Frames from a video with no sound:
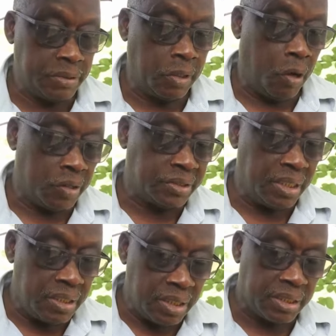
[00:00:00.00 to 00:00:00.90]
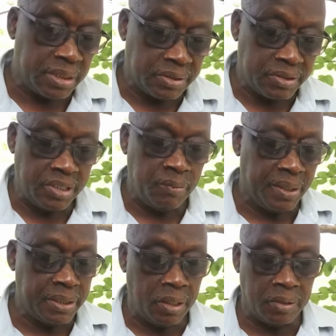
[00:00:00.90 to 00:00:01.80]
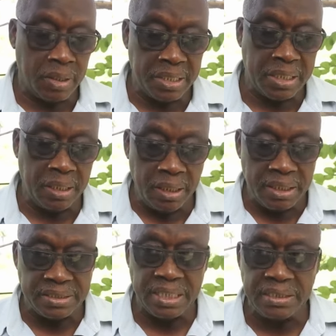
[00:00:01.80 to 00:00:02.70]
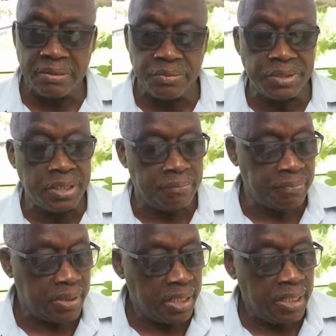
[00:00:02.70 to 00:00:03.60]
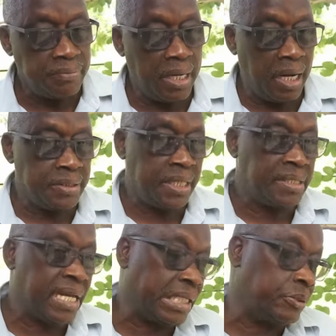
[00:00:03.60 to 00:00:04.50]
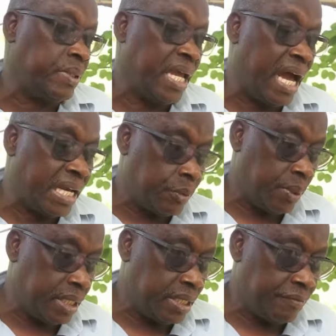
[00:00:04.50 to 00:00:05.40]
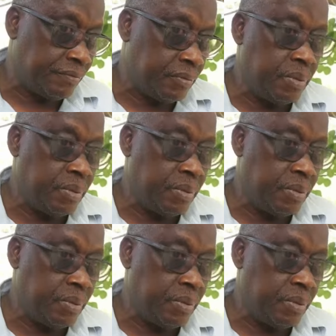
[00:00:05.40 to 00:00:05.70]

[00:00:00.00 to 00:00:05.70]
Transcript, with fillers: to also look to see whether or not the current incentives regime that are there is actually adequate enough.